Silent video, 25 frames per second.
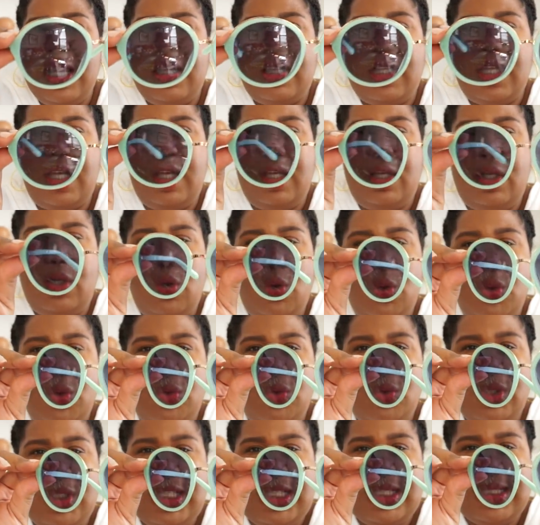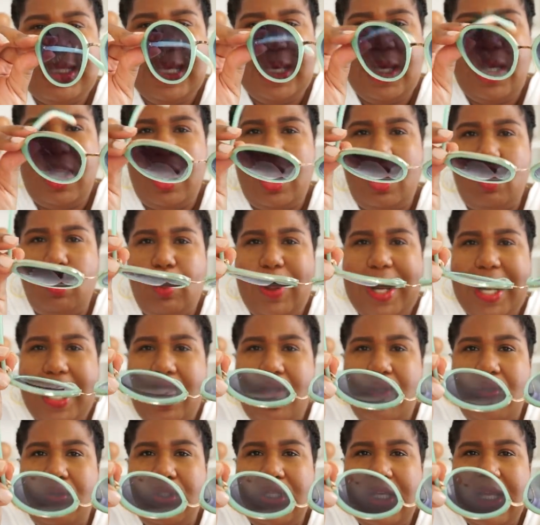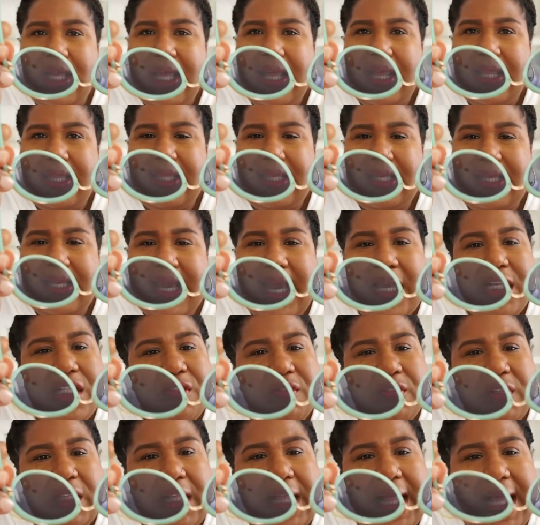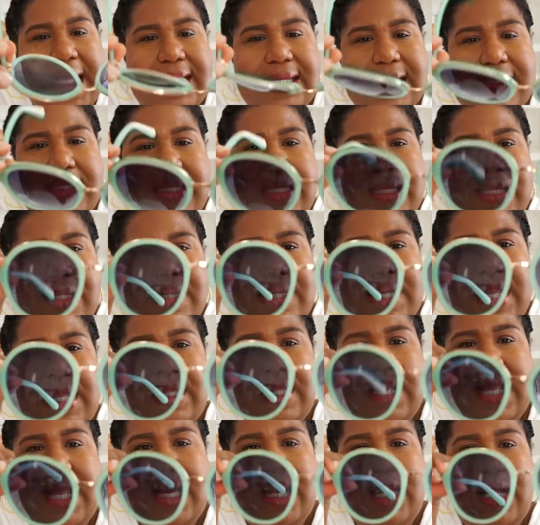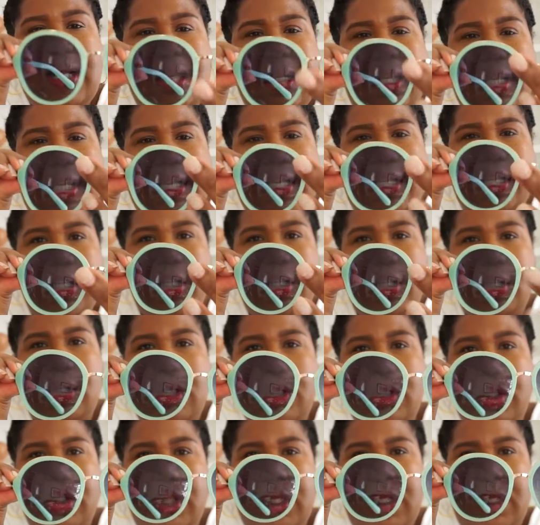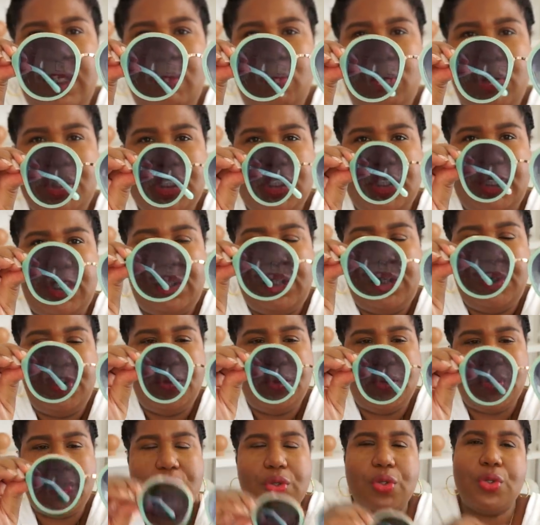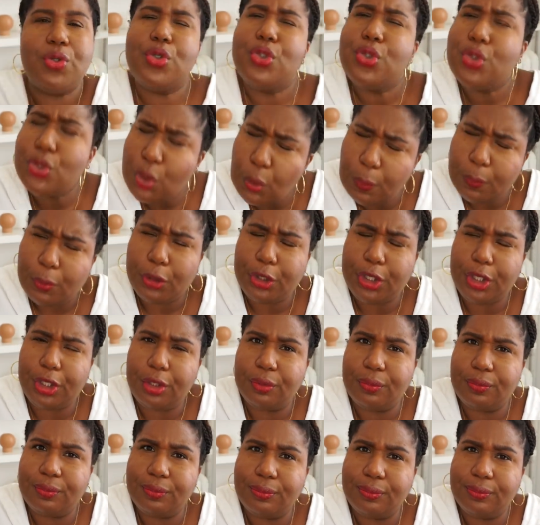the gold detail around the edge of the glasses and then here on the bridge of the nose. Super cute.